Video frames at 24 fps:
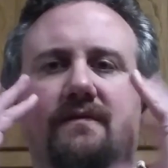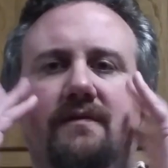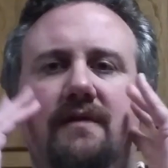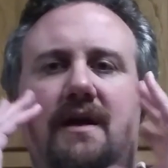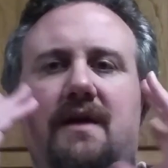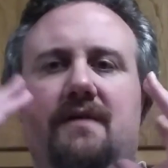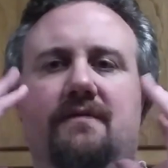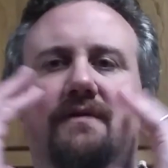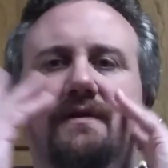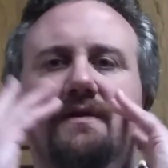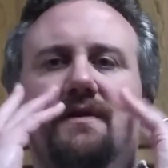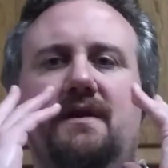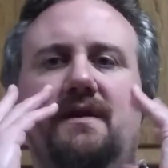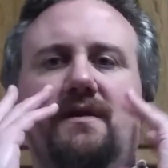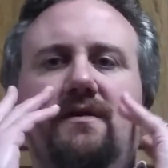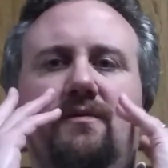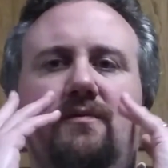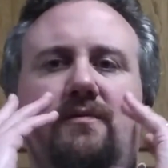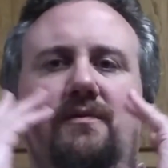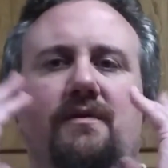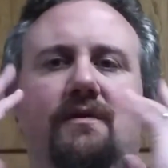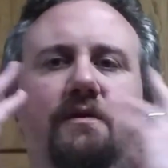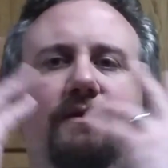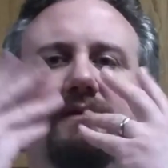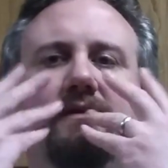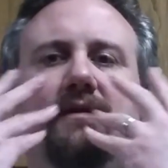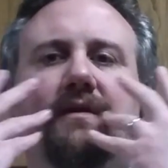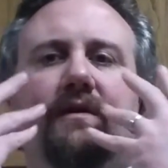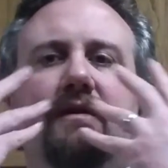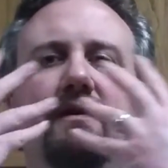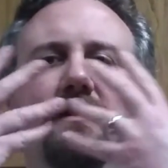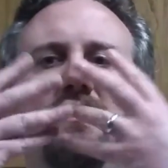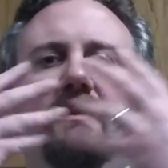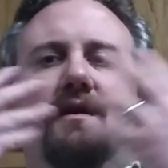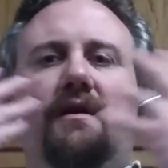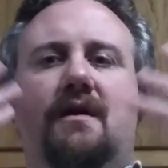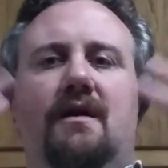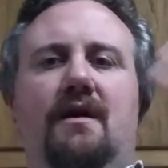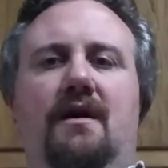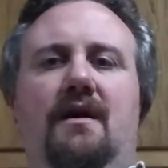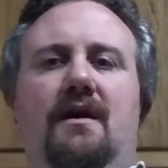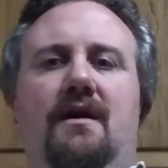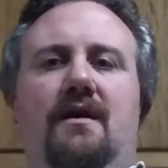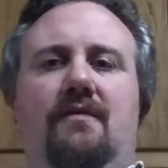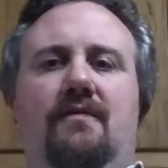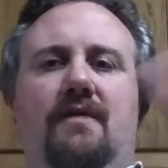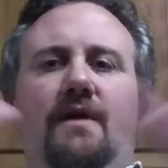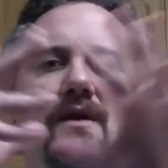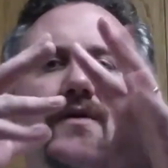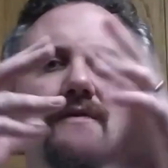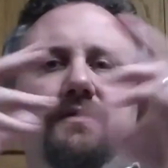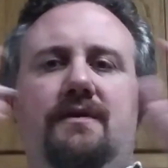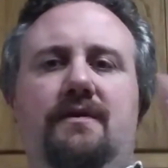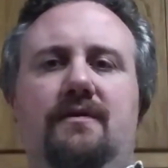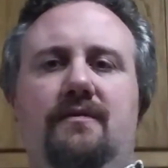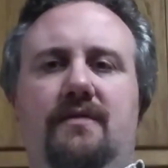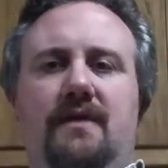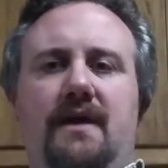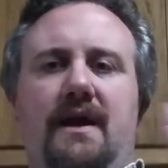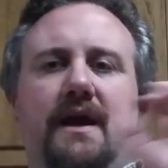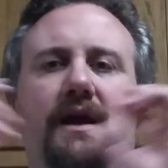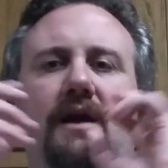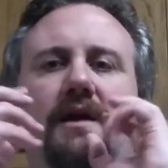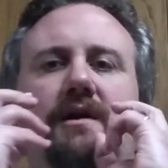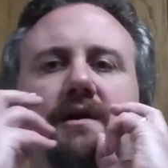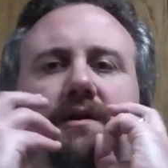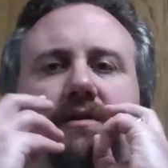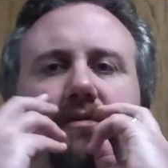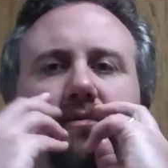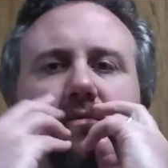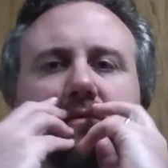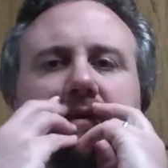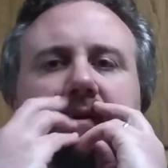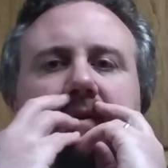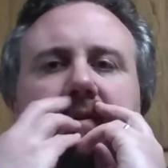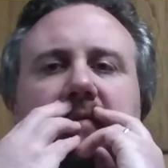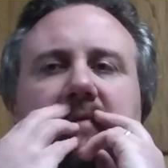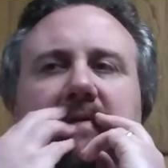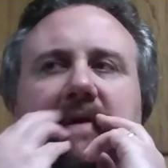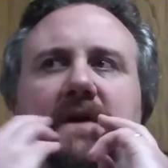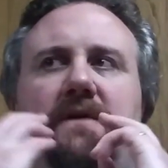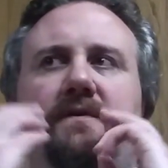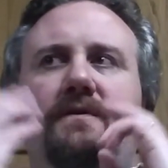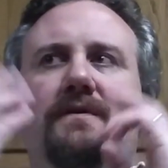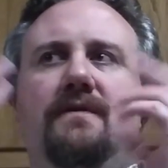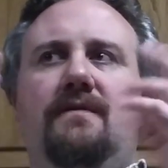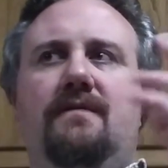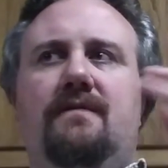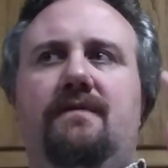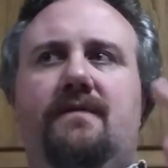everything in the world around you, the air in the world around you,